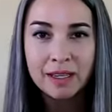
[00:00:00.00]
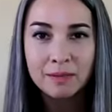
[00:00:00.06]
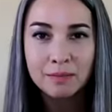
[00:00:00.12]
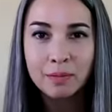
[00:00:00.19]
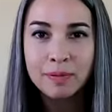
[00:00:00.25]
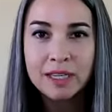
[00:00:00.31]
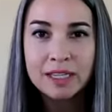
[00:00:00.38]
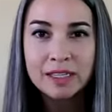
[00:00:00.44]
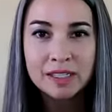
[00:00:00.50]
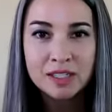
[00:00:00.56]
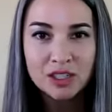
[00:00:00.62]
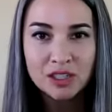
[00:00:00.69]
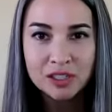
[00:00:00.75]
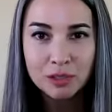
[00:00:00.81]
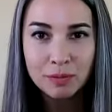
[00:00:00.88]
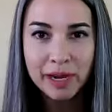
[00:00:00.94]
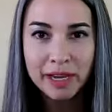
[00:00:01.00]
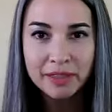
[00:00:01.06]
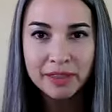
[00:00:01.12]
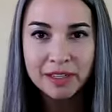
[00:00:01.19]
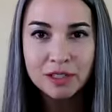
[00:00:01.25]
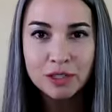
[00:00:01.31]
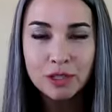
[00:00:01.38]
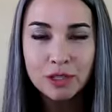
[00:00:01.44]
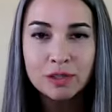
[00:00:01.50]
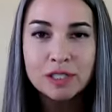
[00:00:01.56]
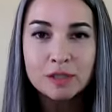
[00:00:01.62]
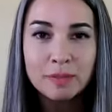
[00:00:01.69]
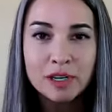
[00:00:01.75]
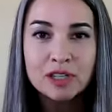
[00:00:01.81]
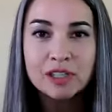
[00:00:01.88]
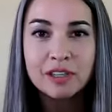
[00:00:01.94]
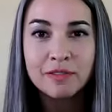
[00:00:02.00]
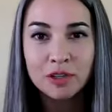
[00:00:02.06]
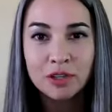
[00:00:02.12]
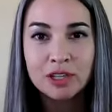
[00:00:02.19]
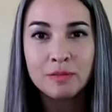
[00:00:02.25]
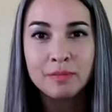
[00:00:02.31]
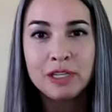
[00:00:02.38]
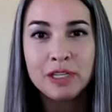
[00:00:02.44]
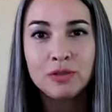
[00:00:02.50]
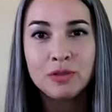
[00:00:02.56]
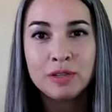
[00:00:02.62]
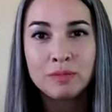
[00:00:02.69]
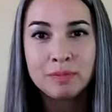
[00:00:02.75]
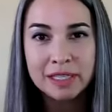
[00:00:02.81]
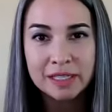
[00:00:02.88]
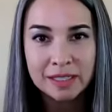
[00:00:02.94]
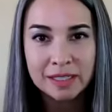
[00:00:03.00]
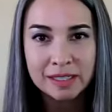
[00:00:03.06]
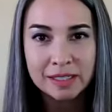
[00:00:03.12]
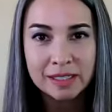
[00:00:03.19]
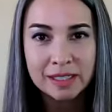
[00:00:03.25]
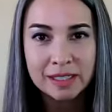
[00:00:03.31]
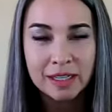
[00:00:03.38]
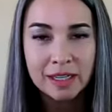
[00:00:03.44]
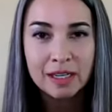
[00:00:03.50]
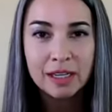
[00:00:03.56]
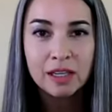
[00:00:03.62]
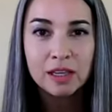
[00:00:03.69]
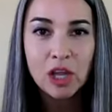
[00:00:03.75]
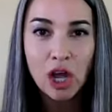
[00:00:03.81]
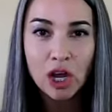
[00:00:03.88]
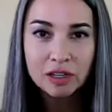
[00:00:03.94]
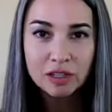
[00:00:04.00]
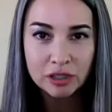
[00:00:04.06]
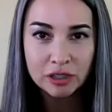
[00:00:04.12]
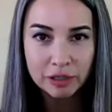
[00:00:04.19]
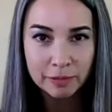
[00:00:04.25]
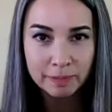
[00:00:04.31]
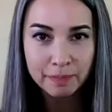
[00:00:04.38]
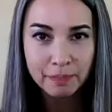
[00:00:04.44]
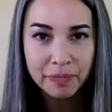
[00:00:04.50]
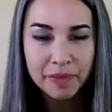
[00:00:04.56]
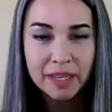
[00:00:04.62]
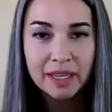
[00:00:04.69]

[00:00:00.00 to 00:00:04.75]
but because it's just the right thing to do, especially if you're going to be doing business long-term